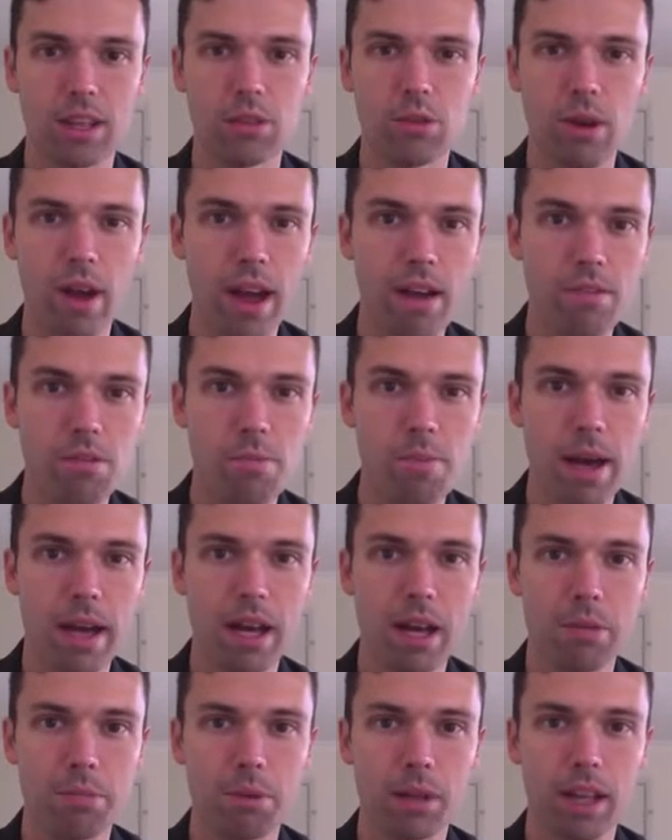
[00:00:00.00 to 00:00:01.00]
Do I have a
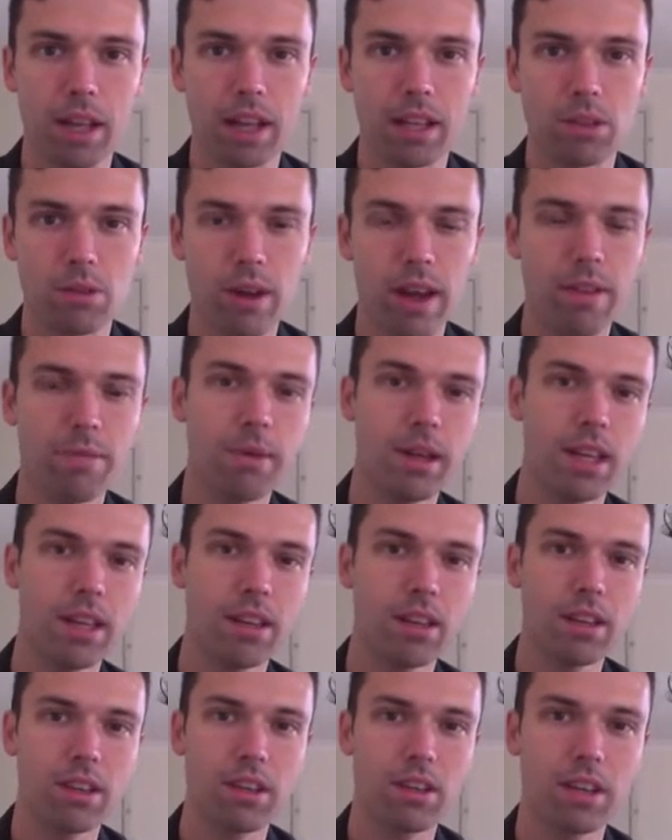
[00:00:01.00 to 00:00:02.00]
backup plan? Do I have money on
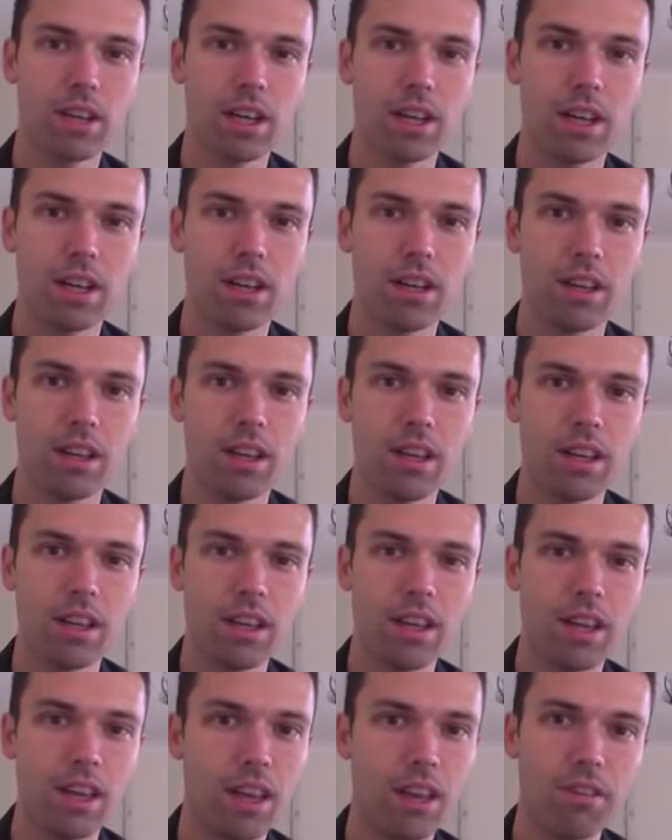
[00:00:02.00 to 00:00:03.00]
the go-card
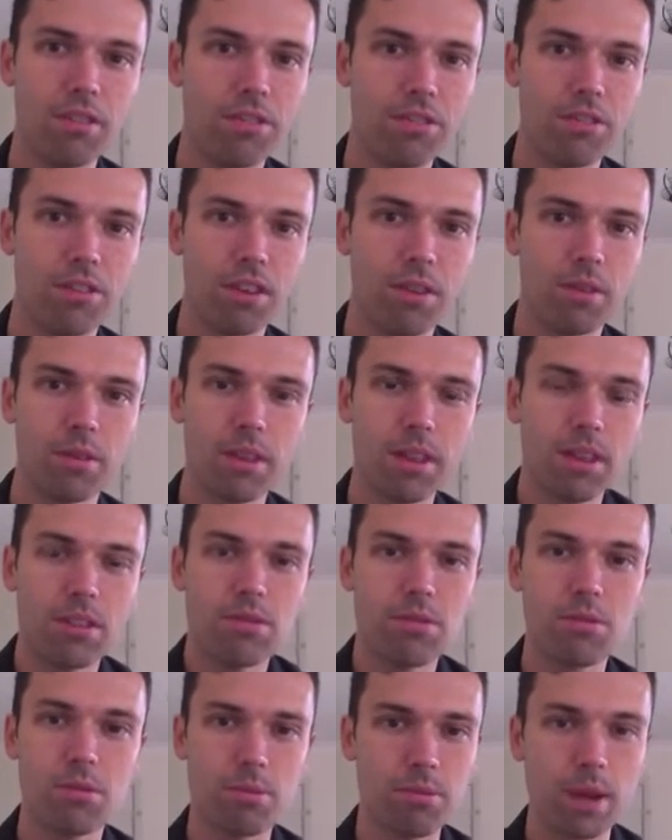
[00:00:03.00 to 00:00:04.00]
if
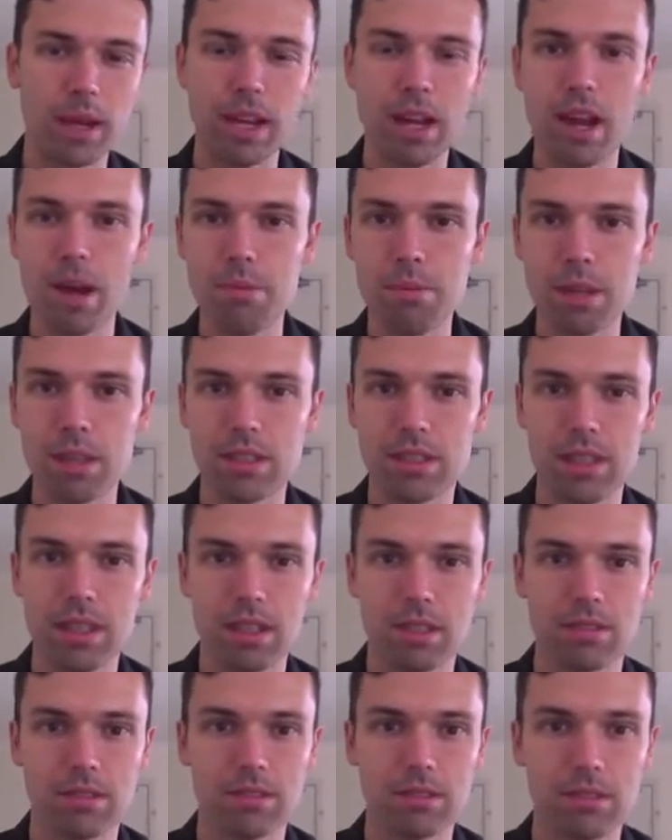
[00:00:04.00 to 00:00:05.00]
my car breaks
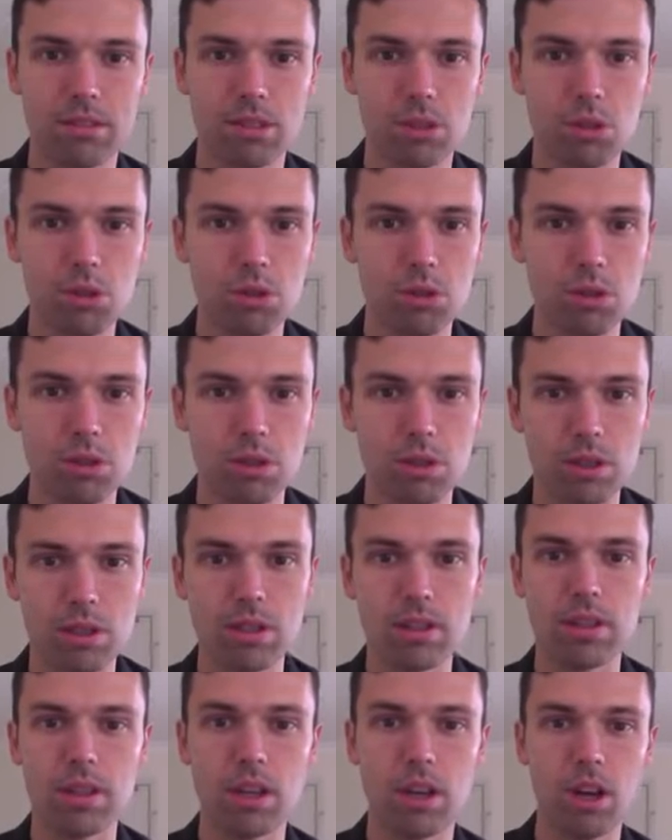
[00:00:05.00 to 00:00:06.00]
down? Sure,
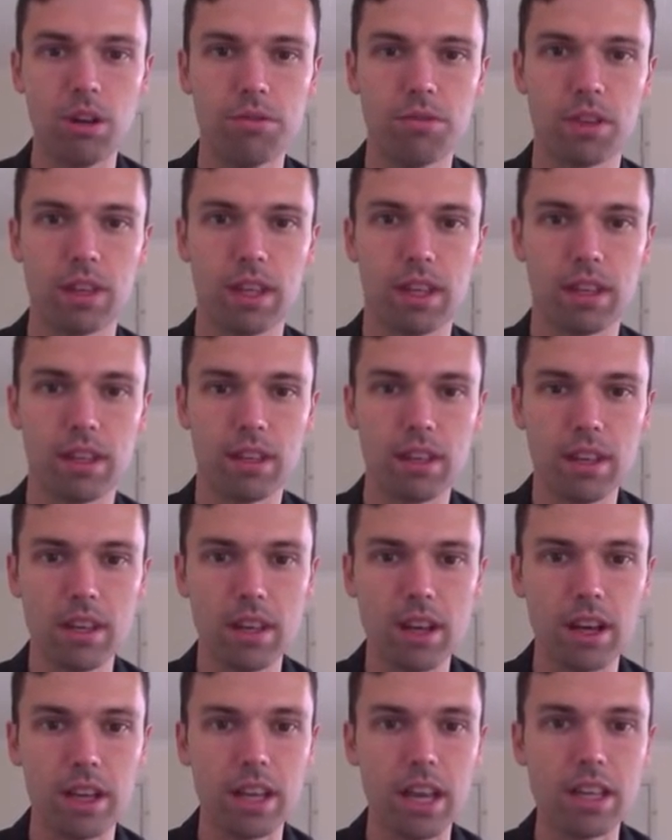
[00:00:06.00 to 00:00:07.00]
hopefully.
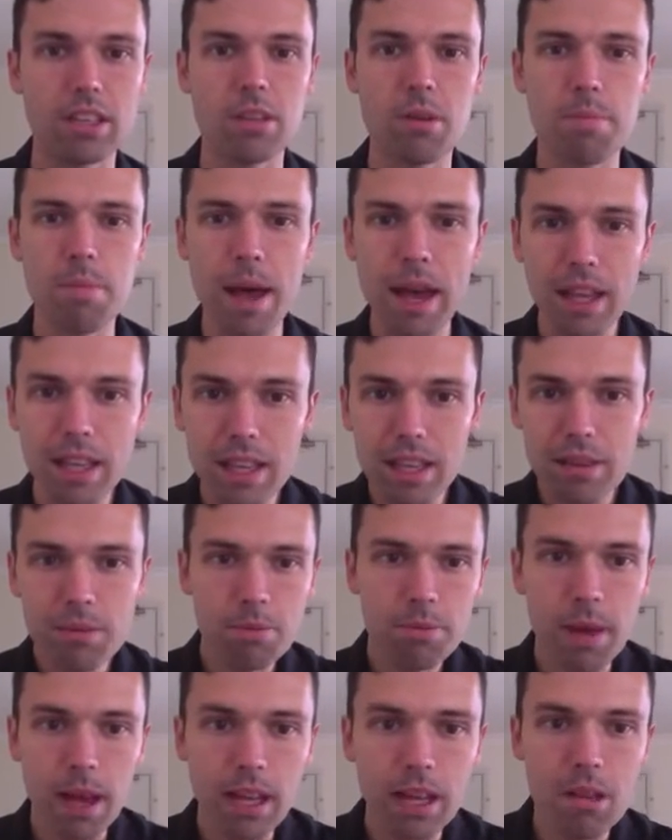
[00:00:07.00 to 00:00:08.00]
Okay, so pack your
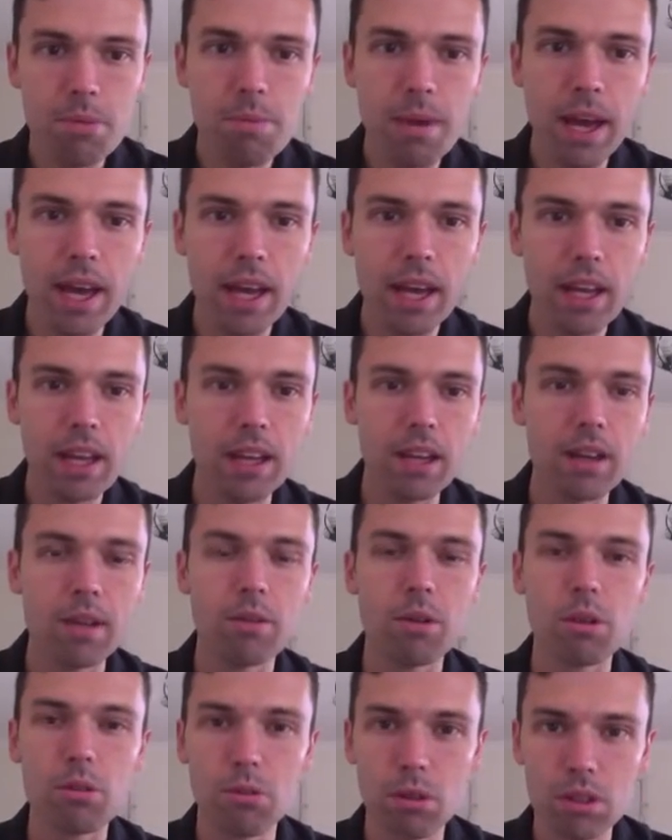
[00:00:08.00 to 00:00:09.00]
bag
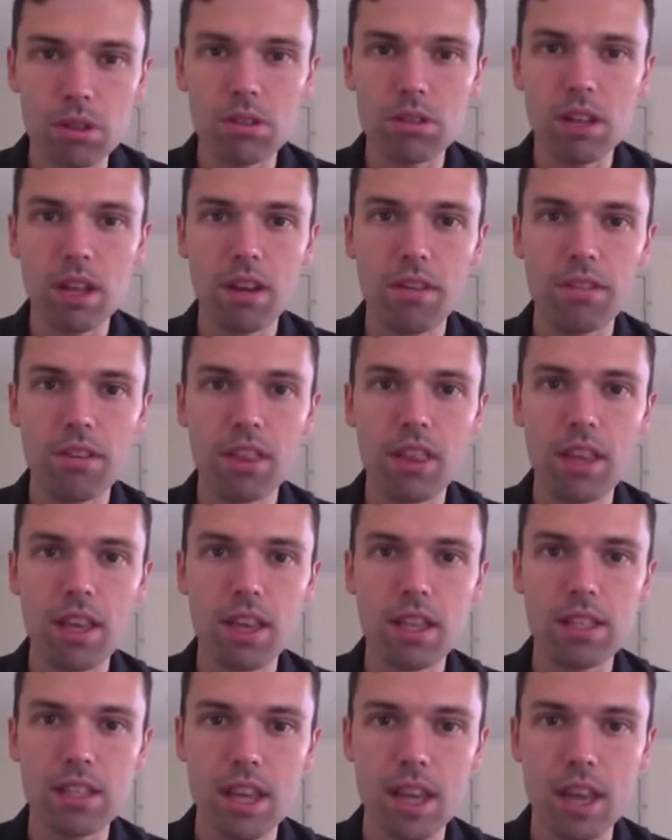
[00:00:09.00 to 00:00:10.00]
with what you'll need for the
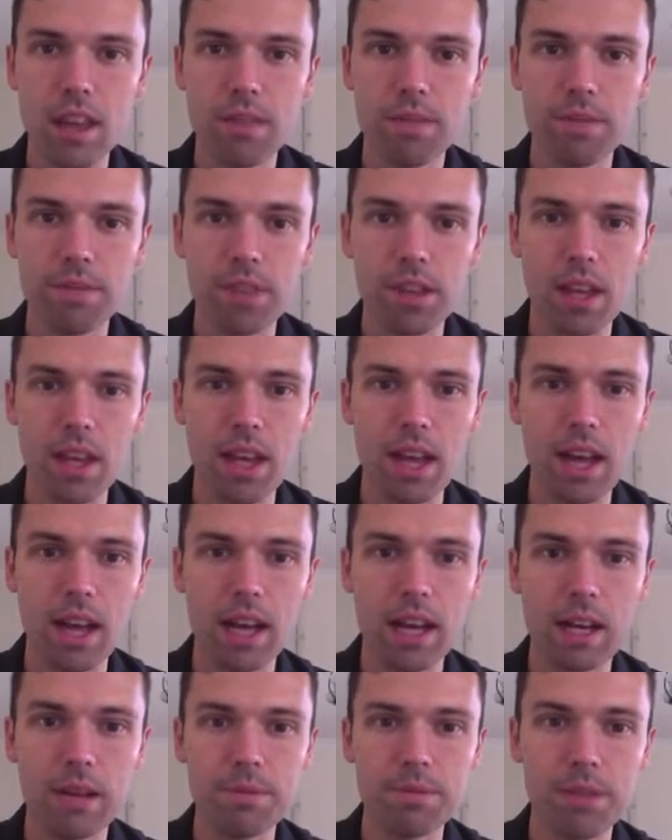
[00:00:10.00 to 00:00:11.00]
exam,
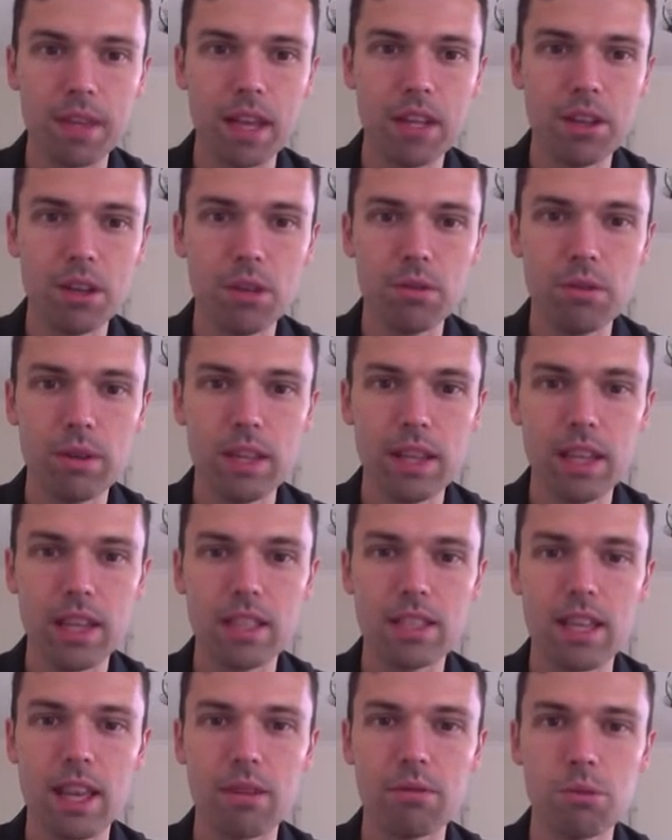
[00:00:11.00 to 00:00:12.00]
and know where the
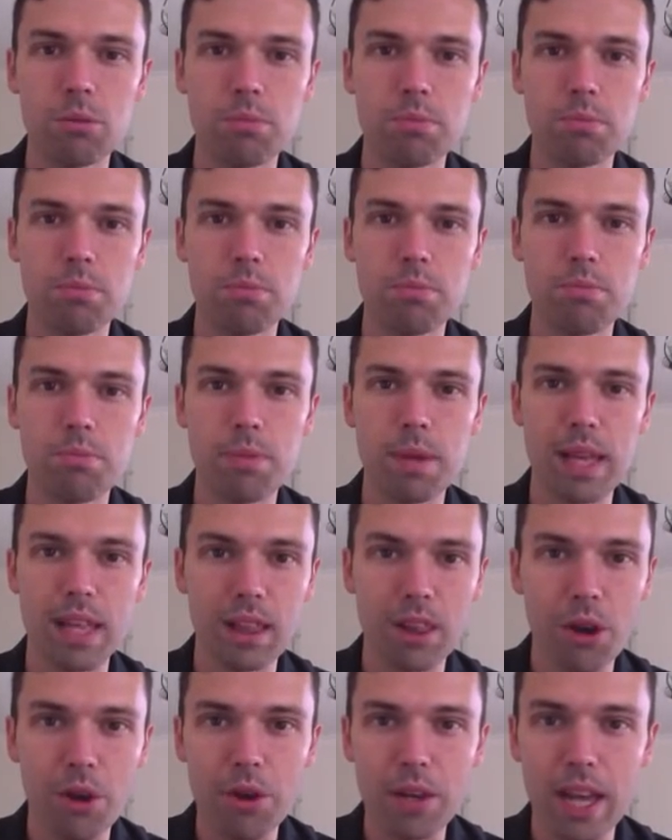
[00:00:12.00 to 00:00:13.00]
exam will be
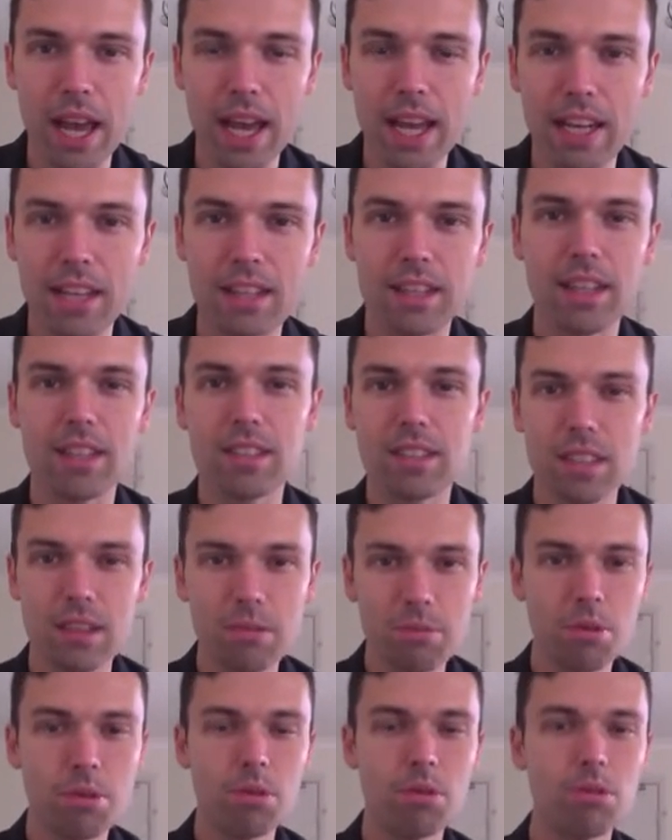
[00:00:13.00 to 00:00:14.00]
located. That's an
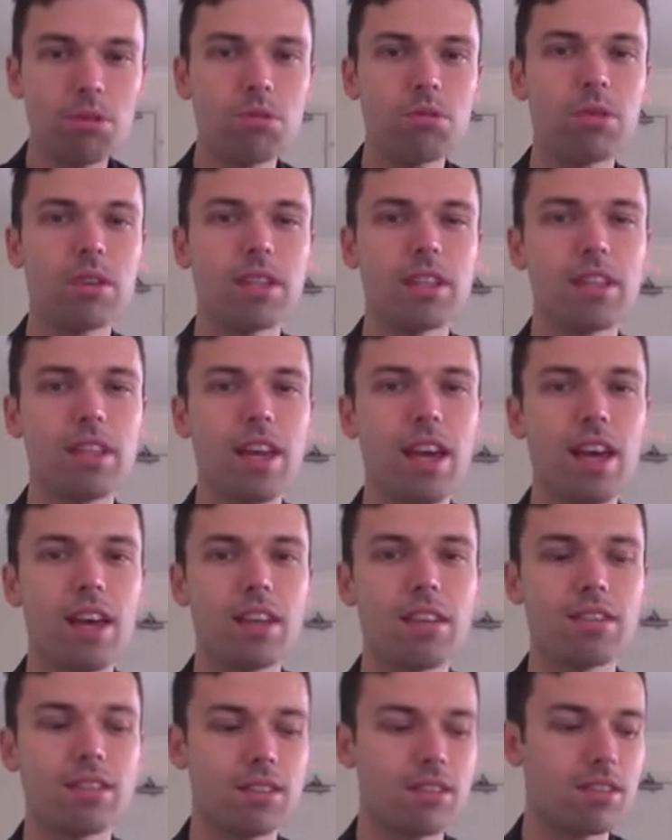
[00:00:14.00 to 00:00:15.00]
important one,
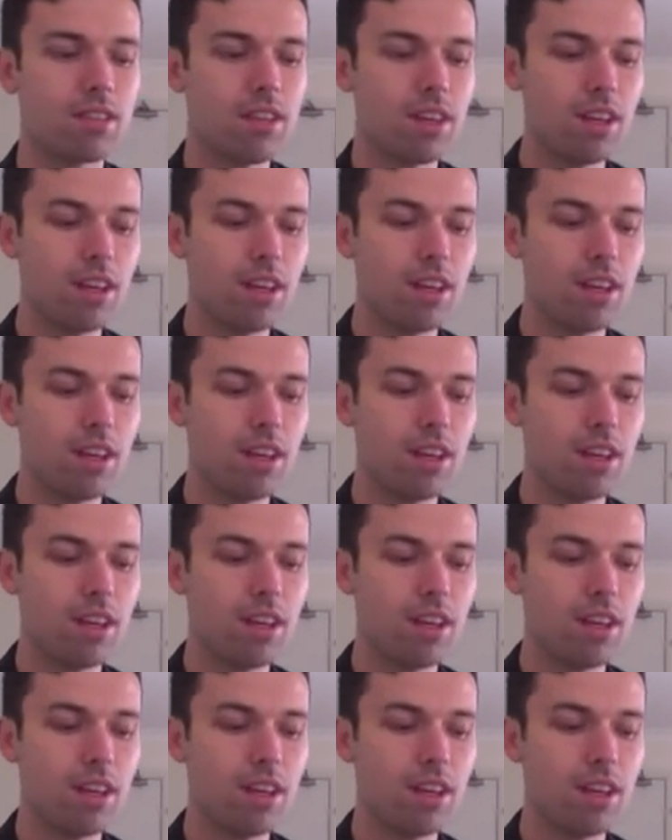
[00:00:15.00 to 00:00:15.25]
yes.